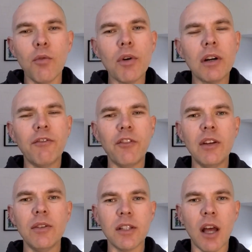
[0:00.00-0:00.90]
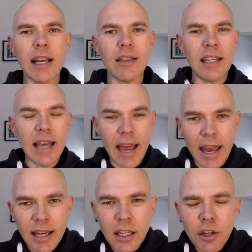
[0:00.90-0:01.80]
where it feels like the
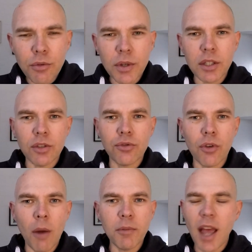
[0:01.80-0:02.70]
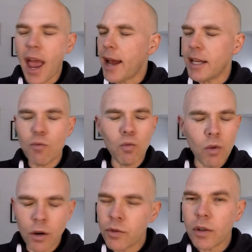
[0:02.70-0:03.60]
anchor is dropped and it
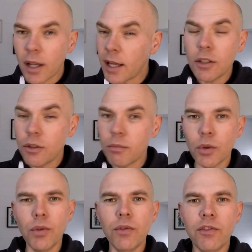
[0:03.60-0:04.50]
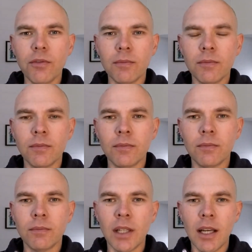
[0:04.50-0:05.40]
won't let you move?
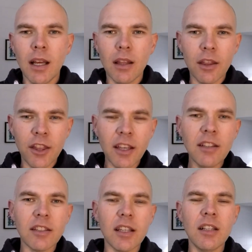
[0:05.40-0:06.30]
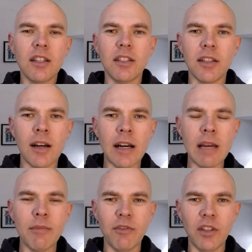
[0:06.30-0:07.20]
This is the
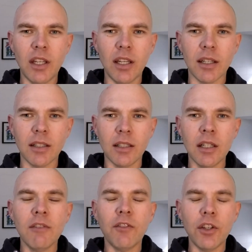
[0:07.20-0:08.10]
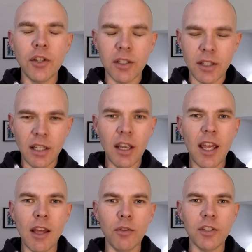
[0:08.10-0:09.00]
time of year for you to dig your
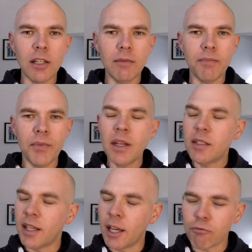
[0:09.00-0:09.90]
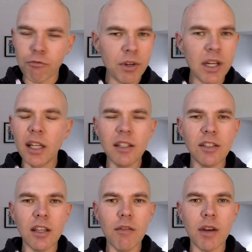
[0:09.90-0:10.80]
heels in, to get really
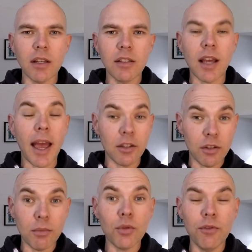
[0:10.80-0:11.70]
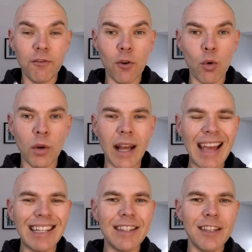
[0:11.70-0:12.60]
serious, and to move forward.
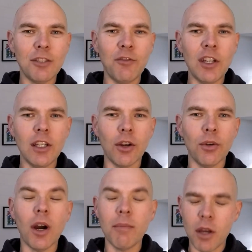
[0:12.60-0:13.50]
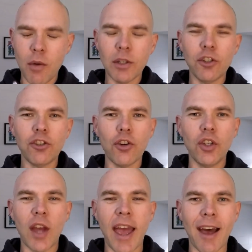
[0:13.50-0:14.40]
And in this video, I'm going to show
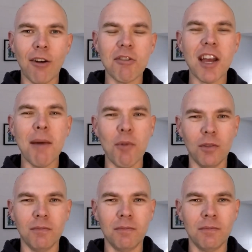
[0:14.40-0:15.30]
you how. Come on,